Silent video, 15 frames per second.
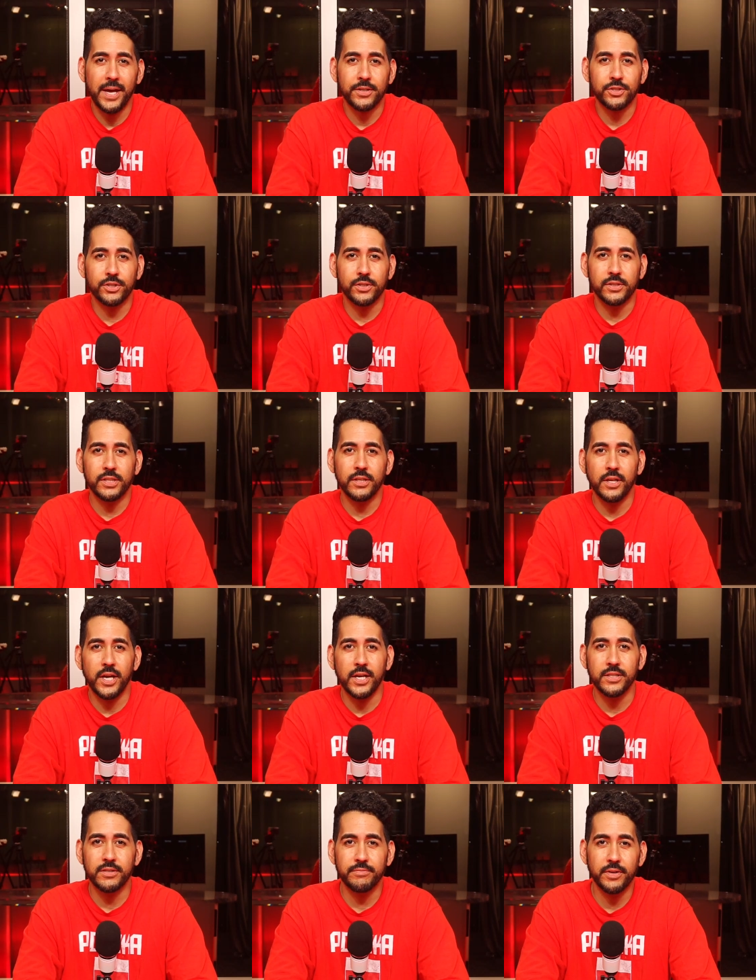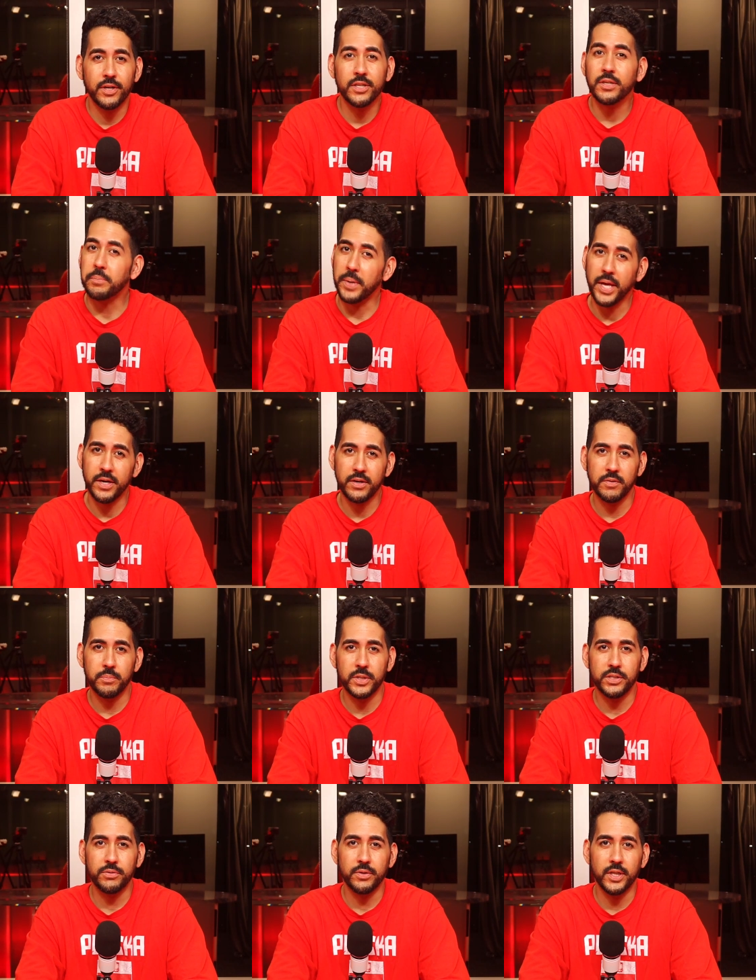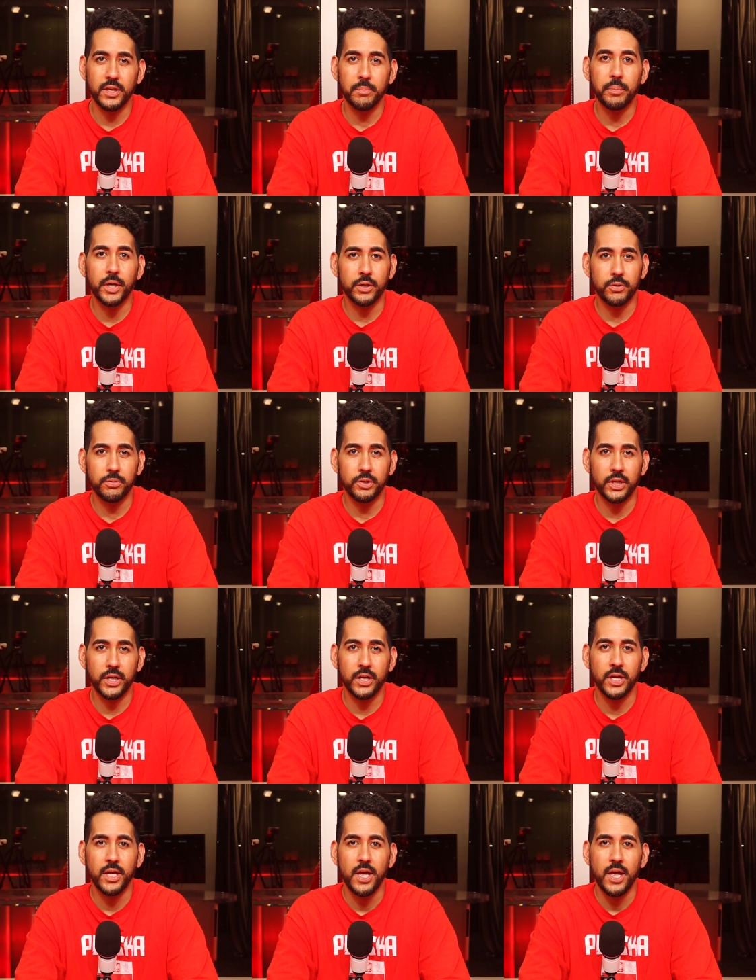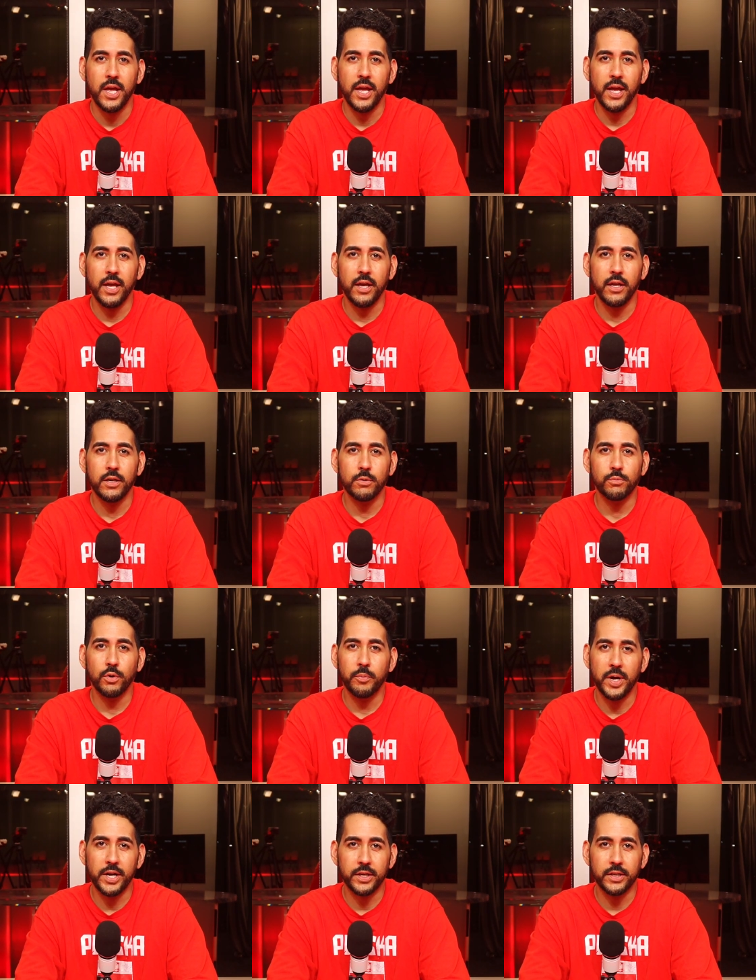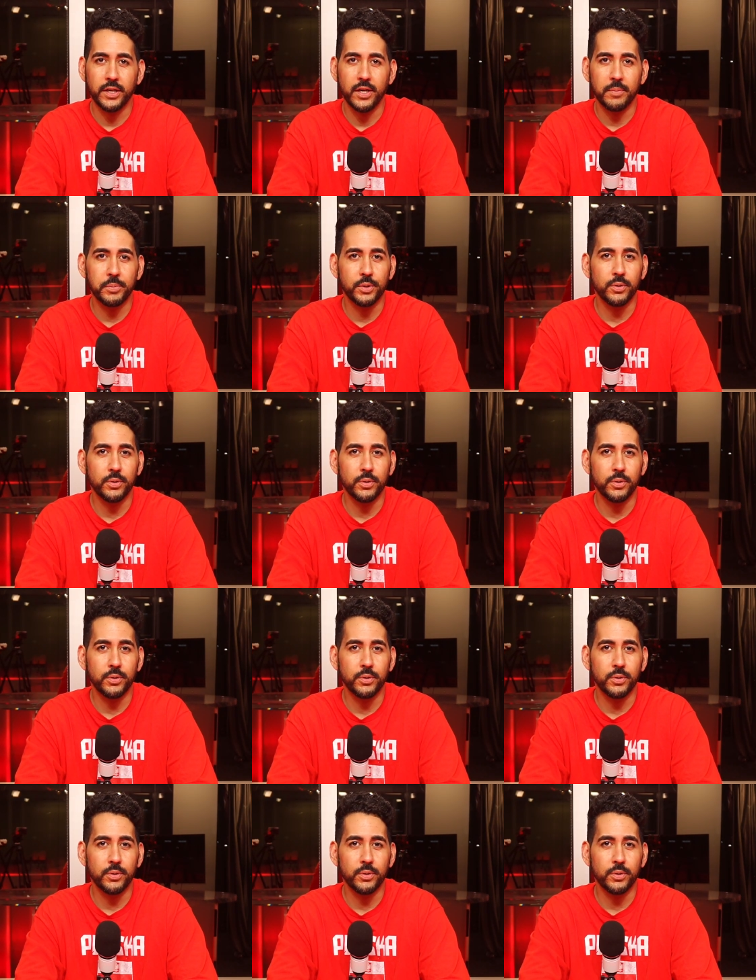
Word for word: match tonight, very competitive between Pegula and Rybakina.